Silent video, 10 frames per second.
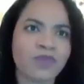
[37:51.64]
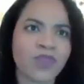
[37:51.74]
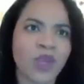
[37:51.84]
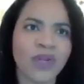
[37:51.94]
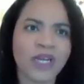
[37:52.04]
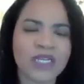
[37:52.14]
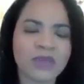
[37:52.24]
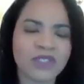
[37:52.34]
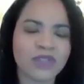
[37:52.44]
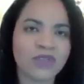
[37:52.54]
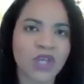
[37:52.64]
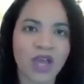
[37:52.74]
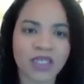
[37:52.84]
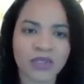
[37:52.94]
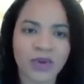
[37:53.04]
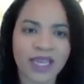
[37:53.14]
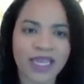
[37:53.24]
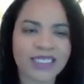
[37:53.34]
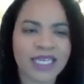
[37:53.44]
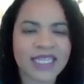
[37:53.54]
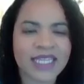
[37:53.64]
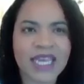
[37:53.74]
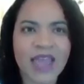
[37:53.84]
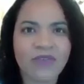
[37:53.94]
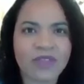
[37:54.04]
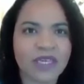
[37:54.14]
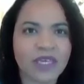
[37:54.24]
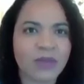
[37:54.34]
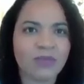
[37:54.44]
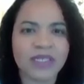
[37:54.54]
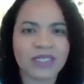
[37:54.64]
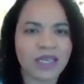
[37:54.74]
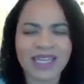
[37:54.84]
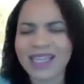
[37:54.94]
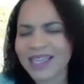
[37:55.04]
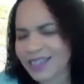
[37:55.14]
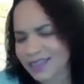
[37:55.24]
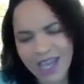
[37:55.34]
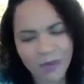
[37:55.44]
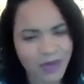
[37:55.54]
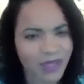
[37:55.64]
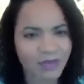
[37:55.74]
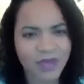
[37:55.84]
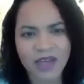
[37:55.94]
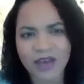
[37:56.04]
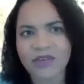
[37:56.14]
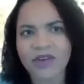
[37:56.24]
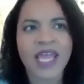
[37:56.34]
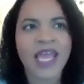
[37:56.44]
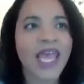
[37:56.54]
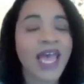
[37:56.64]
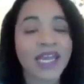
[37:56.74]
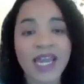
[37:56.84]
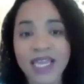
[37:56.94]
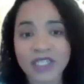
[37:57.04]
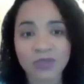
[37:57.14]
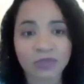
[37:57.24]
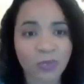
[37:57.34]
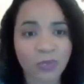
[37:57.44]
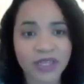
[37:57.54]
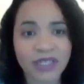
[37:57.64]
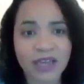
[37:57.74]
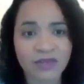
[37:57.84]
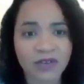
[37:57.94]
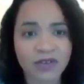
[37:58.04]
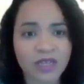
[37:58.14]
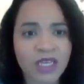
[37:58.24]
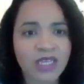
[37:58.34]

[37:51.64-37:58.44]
When it comes to talking to our kids, I think everything can be done. Any topic can be covered at an age appropriate level.